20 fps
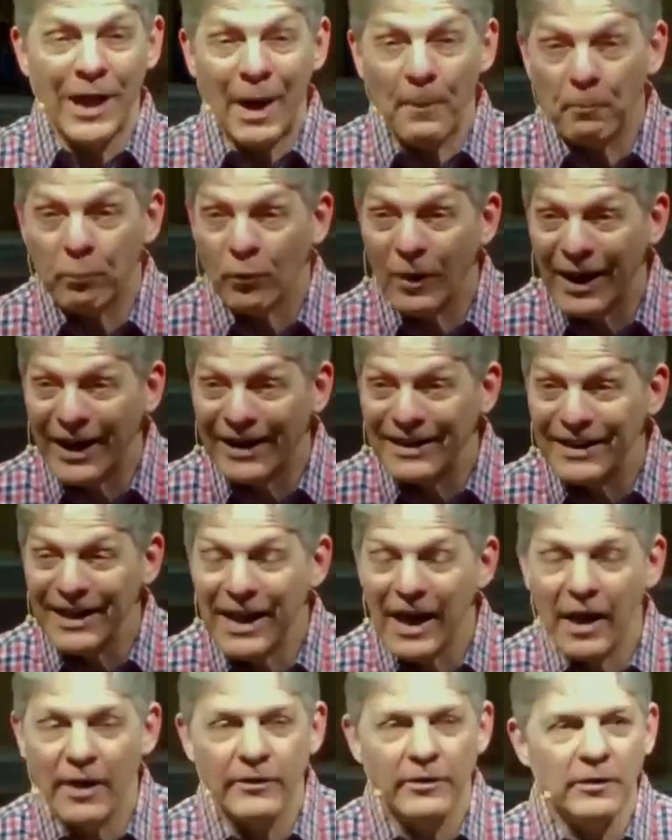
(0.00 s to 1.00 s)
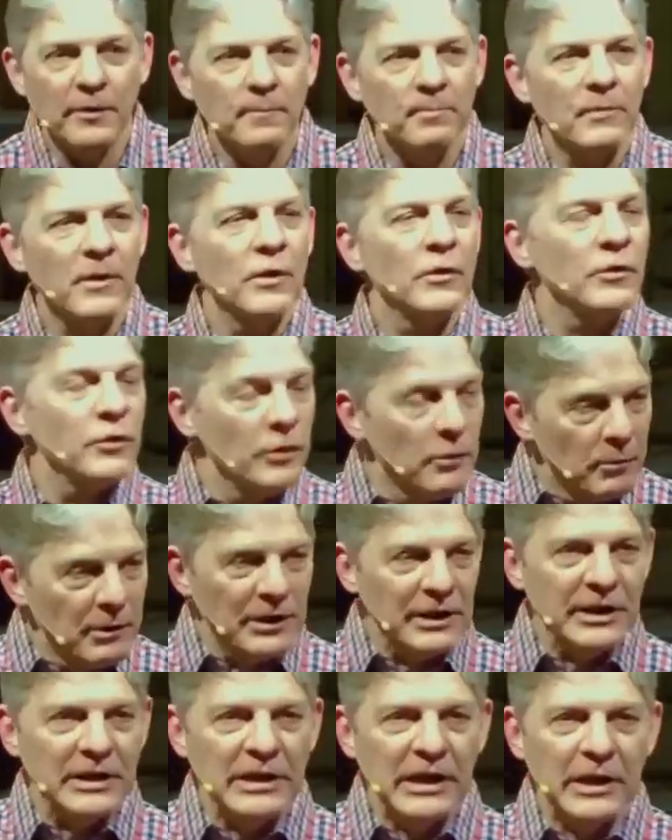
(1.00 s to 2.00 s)
If you're not praying together,
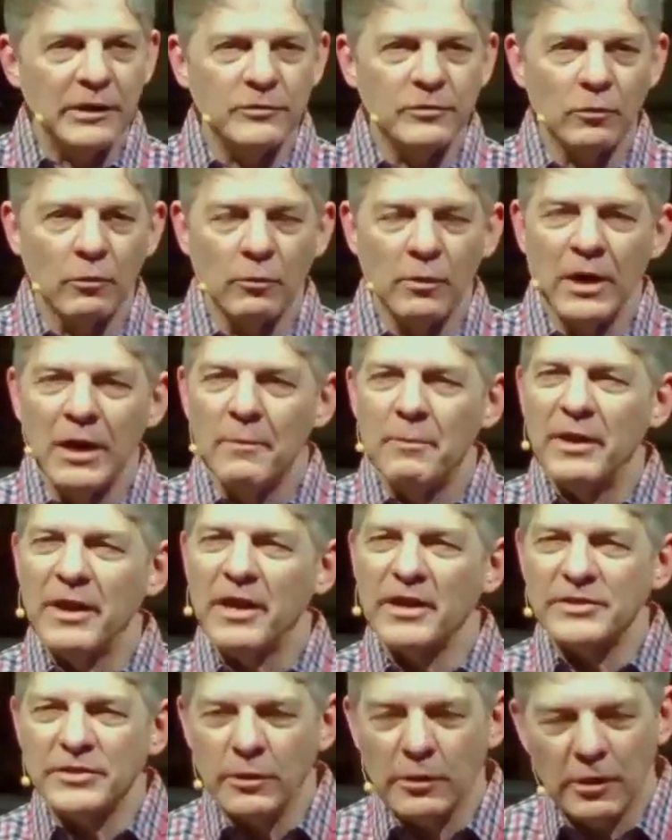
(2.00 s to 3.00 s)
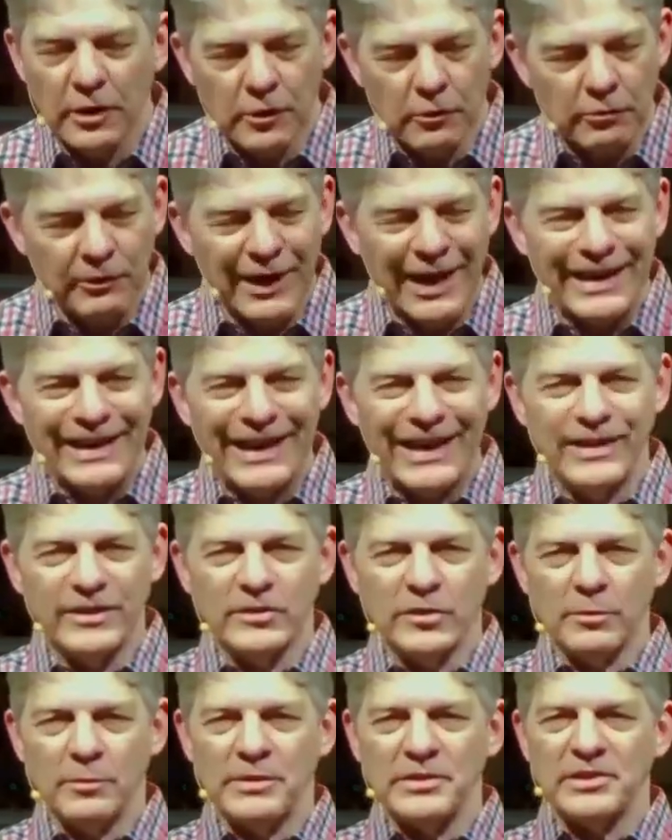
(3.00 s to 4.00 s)
you really need to because it'll
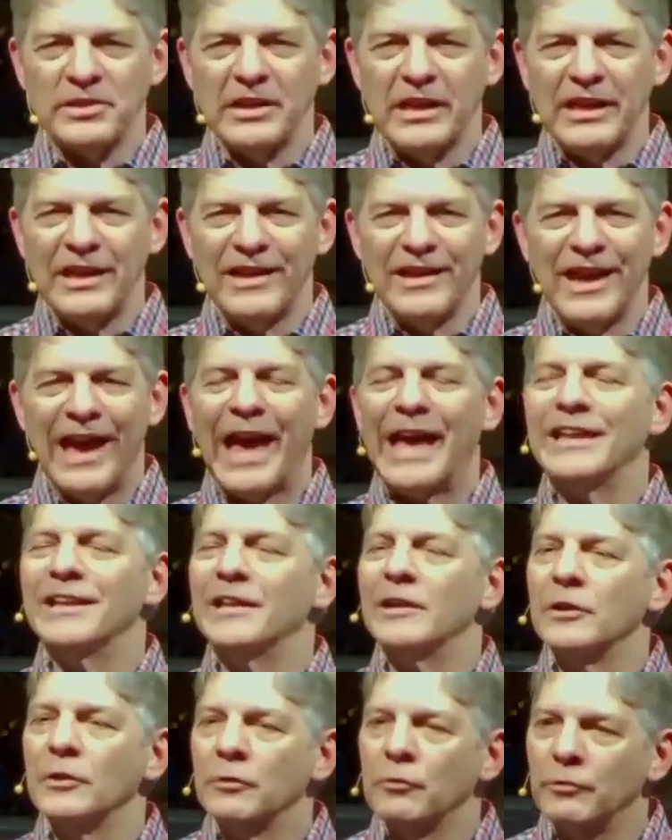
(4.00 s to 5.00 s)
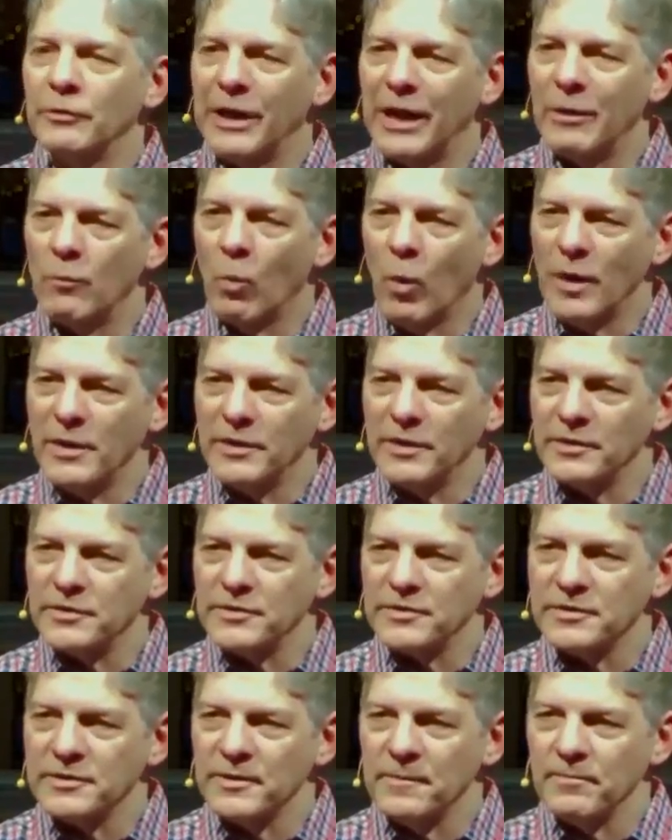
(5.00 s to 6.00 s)
create intimacy and it'll create
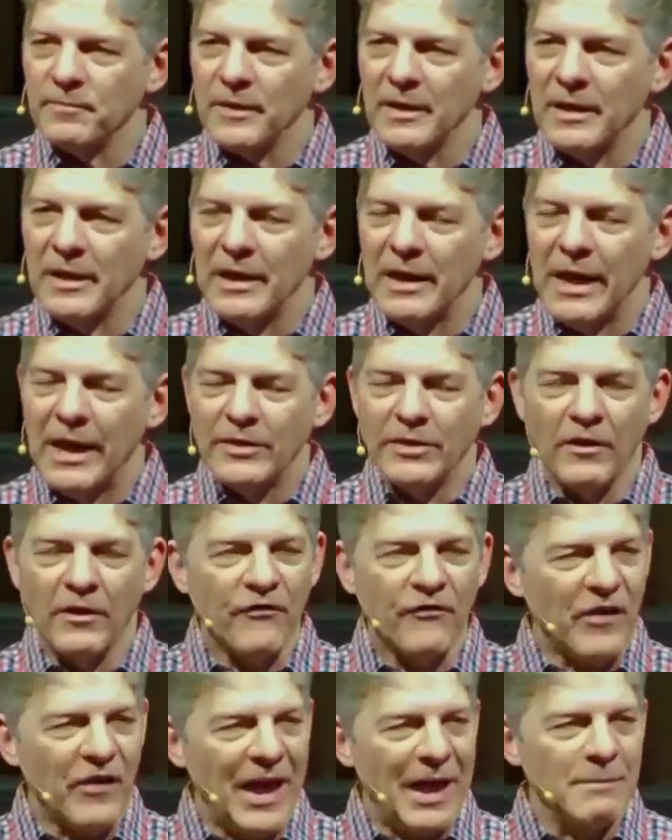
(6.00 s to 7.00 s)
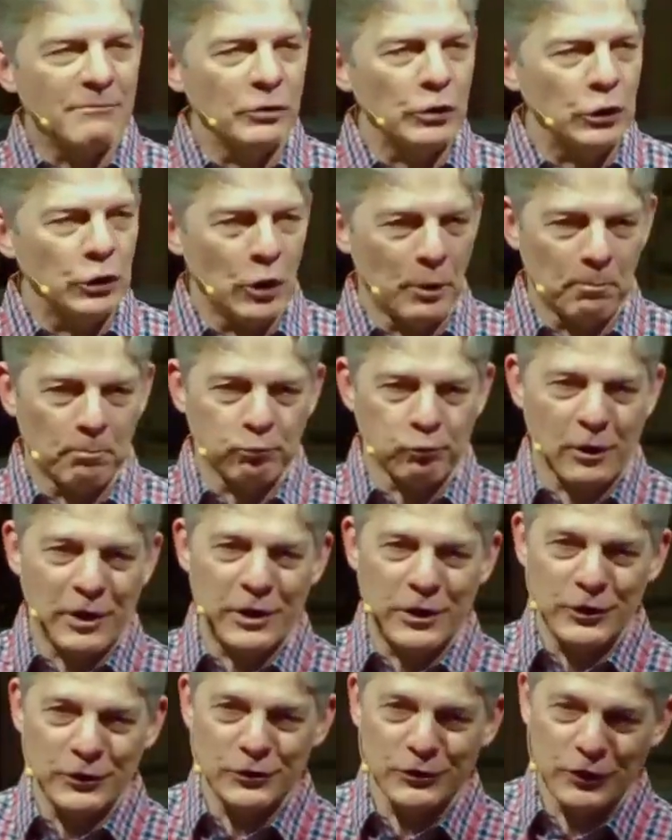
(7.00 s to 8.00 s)
oneness. The family
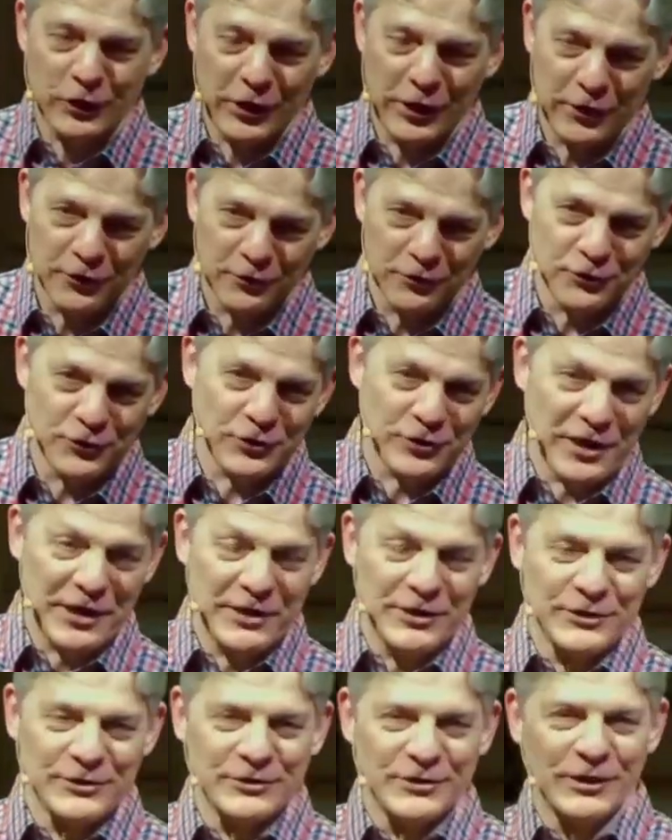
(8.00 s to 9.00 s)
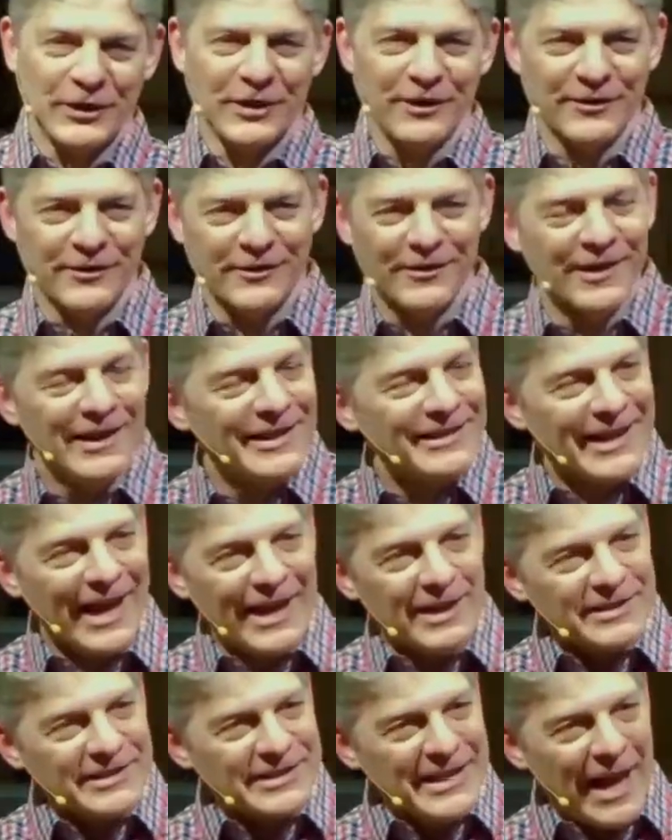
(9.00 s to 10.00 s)
that prays together stays together.
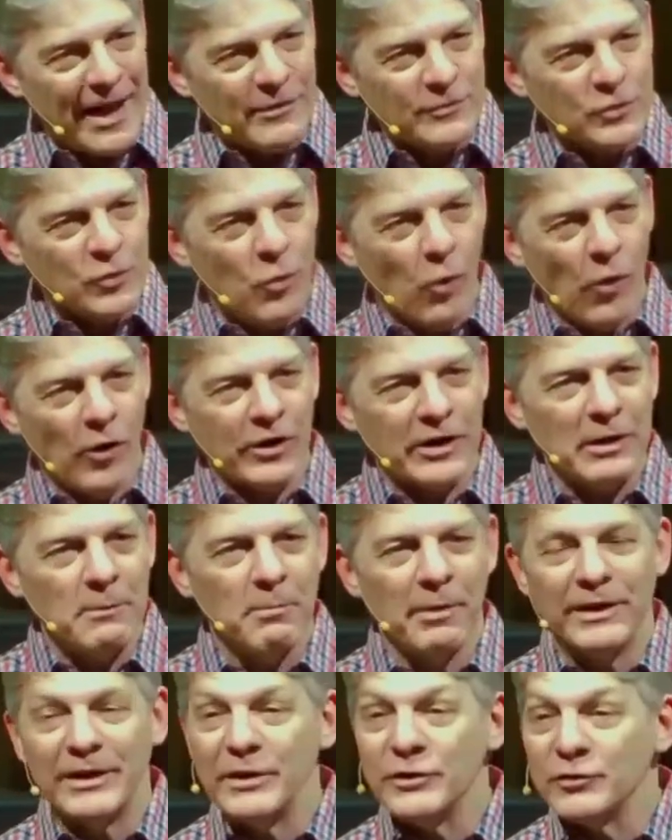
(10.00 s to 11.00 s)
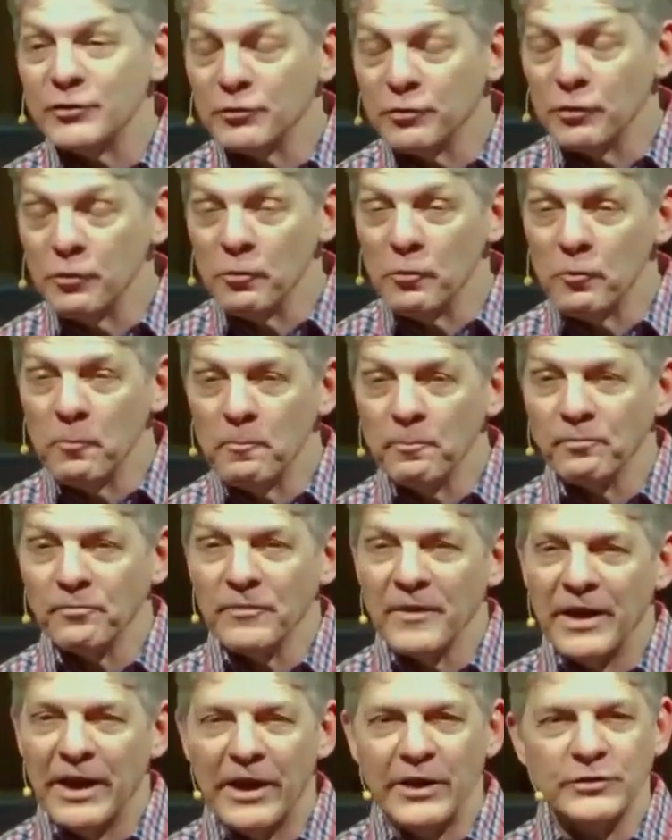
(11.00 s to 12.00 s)
That sounds corny, but it's
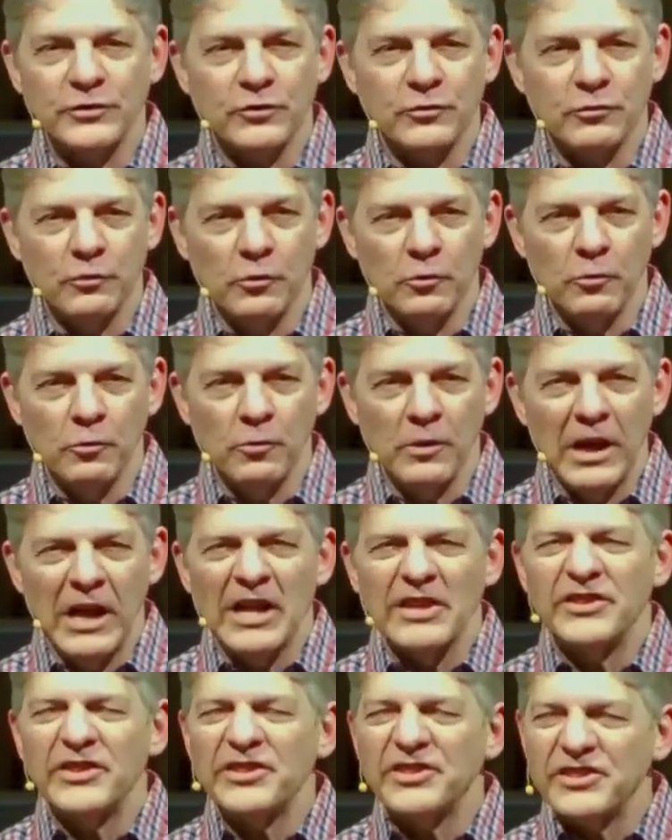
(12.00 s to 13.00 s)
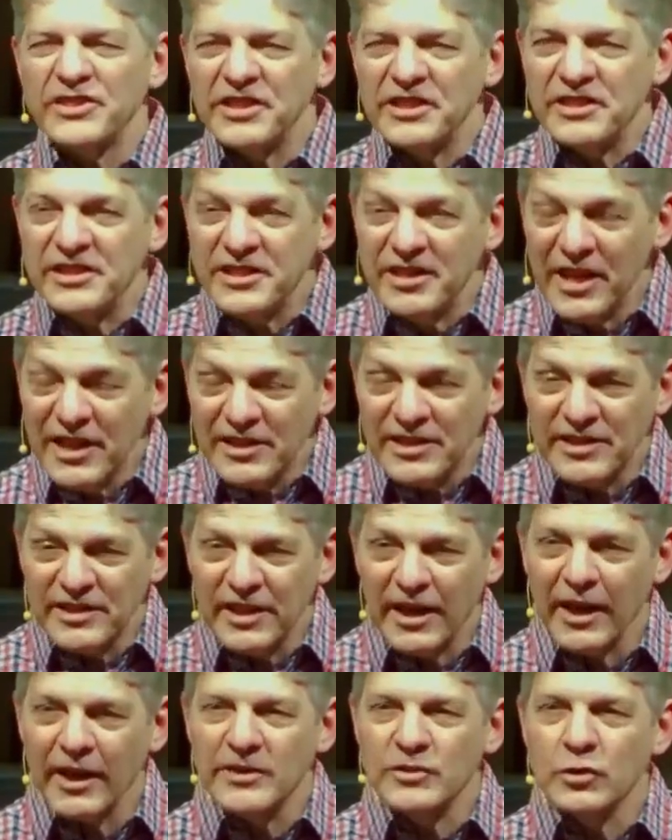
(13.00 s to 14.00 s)
true. It's true. The
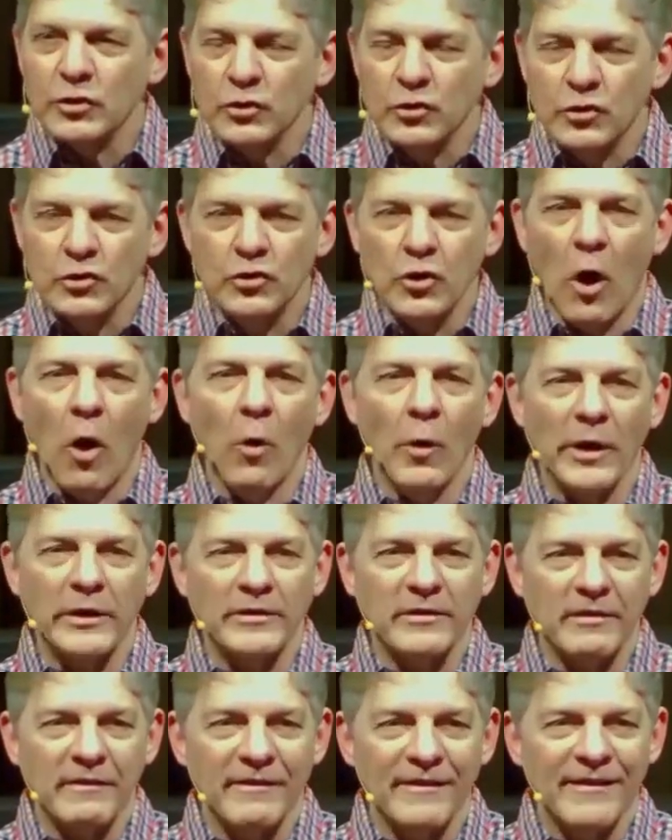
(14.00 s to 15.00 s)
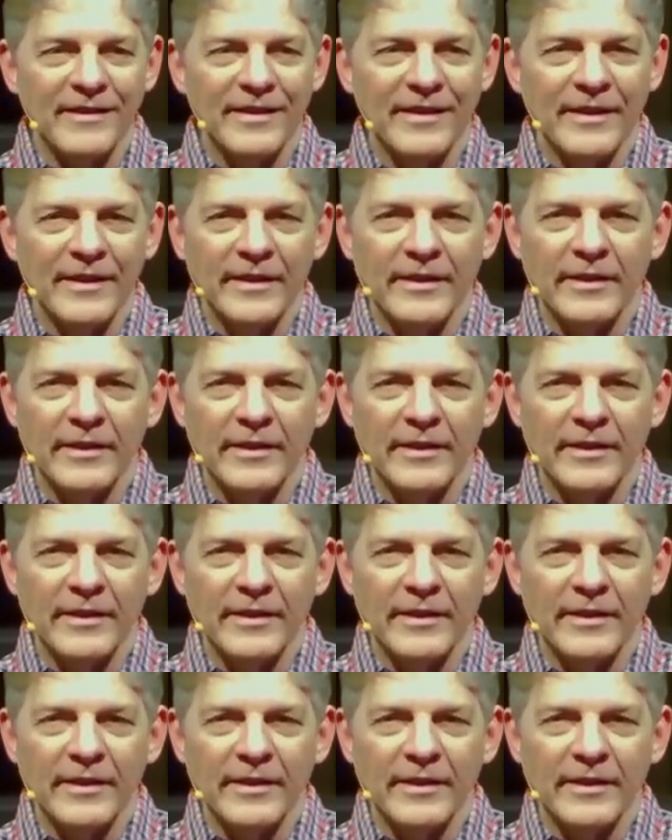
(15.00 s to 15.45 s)
statistics show it.